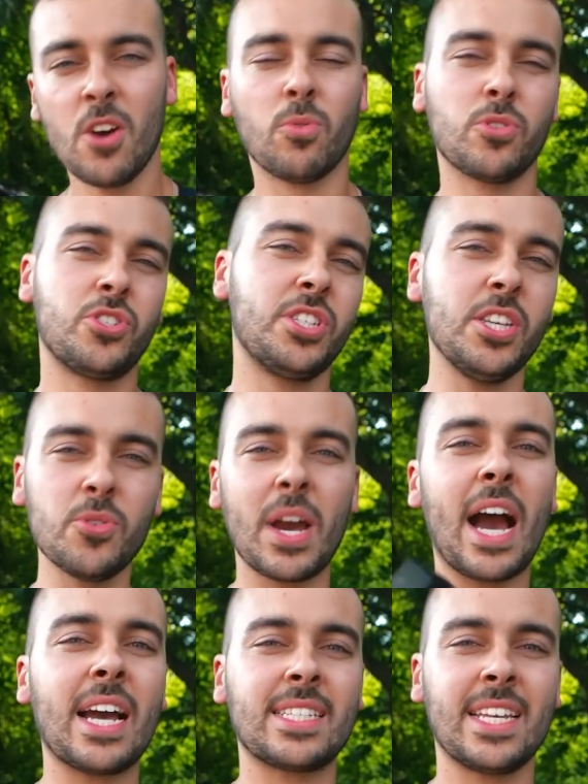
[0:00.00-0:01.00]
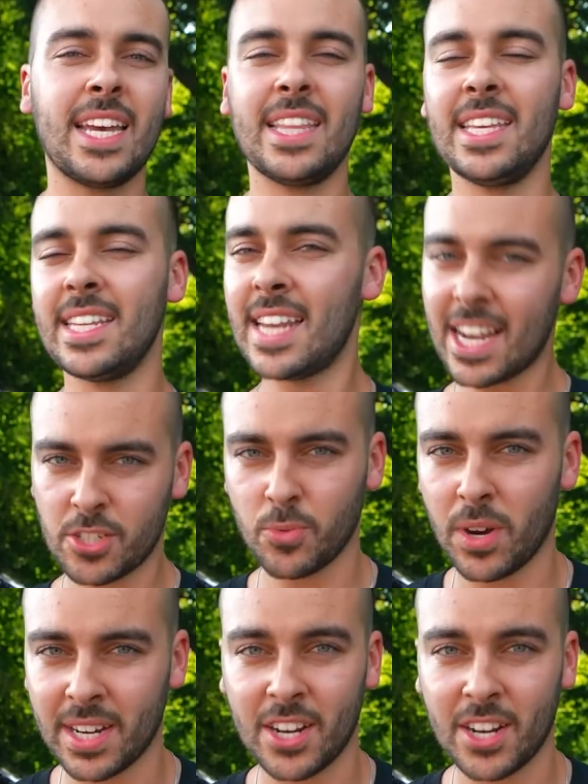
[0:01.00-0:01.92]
We'll see you guys in the next one,